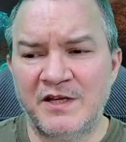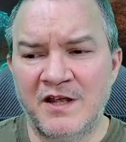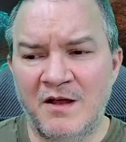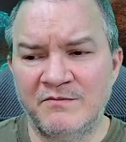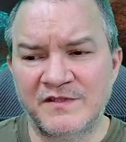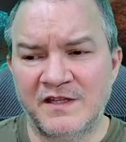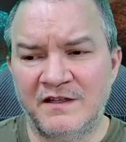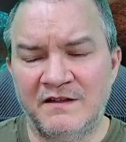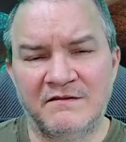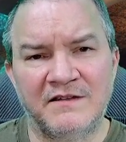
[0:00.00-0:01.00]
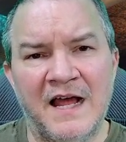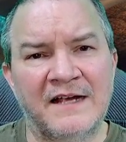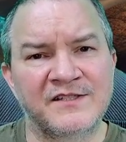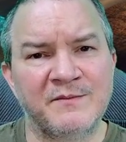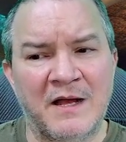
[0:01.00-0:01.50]
comes and
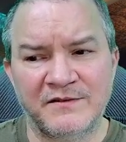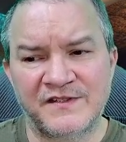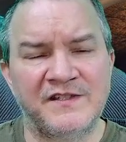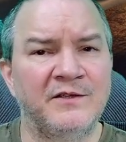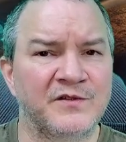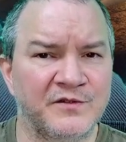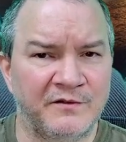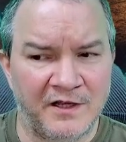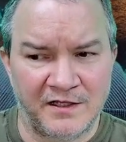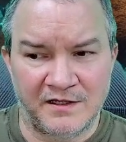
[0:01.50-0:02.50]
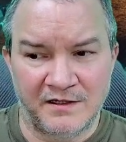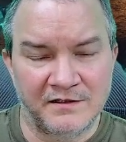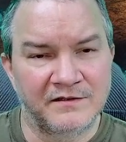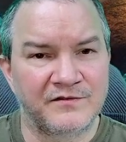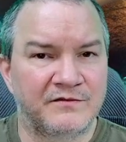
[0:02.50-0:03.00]
knocks them out and steals the relic.
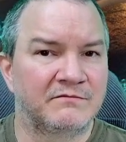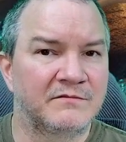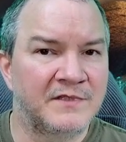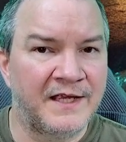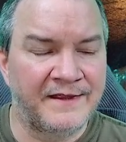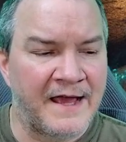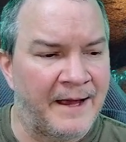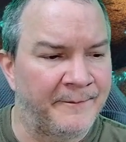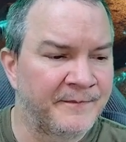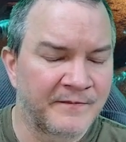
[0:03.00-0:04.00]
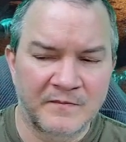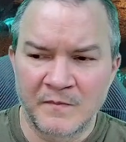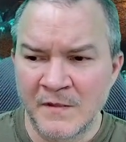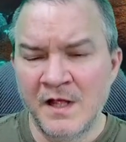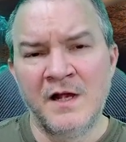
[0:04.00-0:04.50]
Take that.
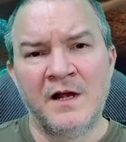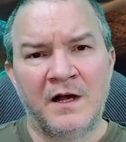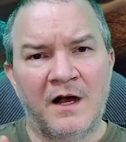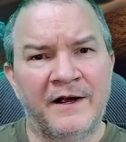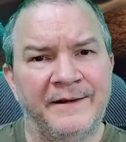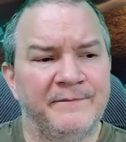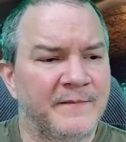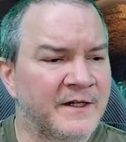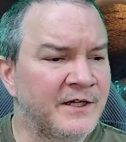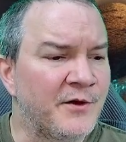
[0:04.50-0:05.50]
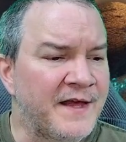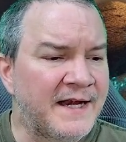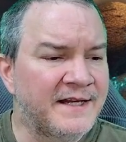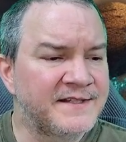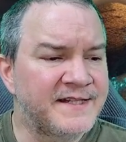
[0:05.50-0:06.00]
All right, there you go.
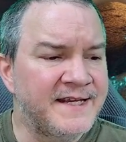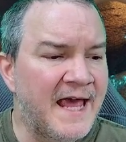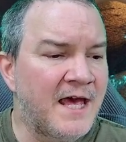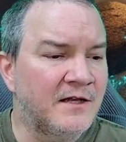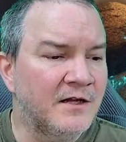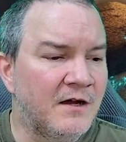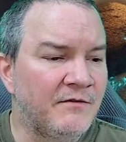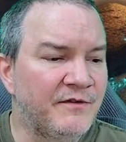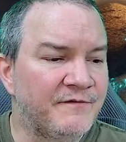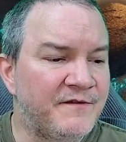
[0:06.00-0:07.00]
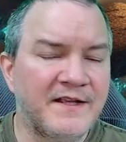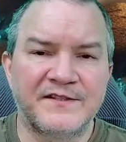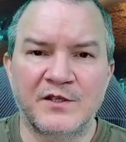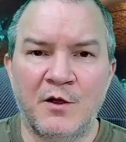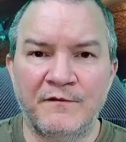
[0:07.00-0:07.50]
That is the end of the vid.
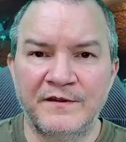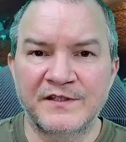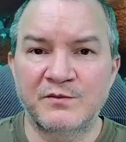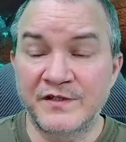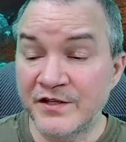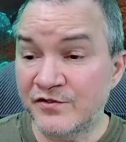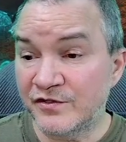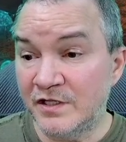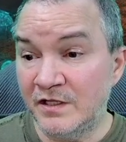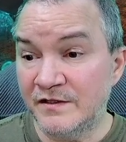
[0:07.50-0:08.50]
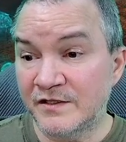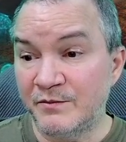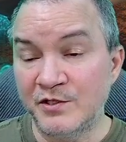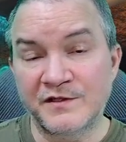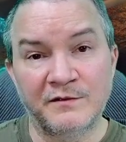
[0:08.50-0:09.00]
So hopefully this was interesting, some
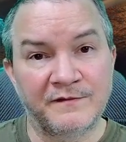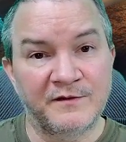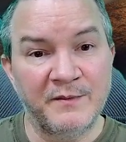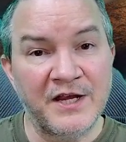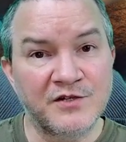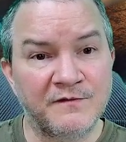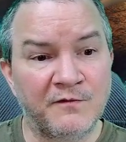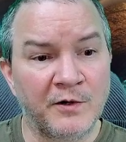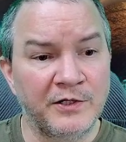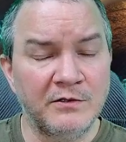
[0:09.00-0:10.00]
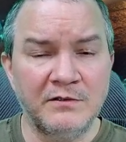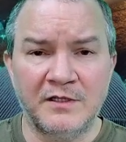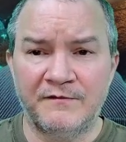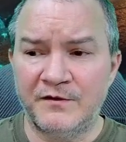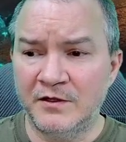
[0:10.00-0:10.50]
useful information for you.
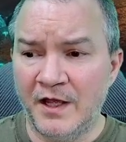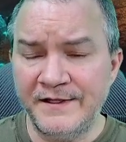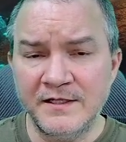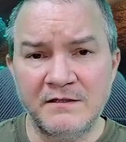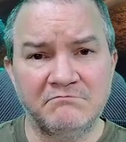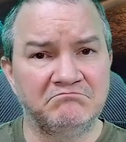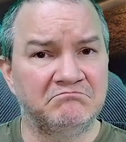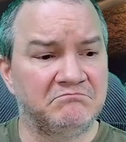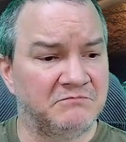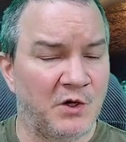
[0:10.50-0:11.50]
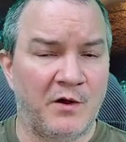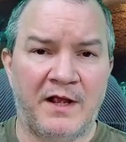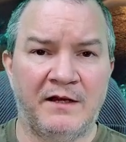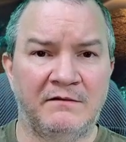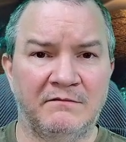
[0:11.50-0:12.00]
If you liked it, go
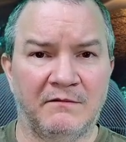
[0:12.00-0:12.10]
ahead and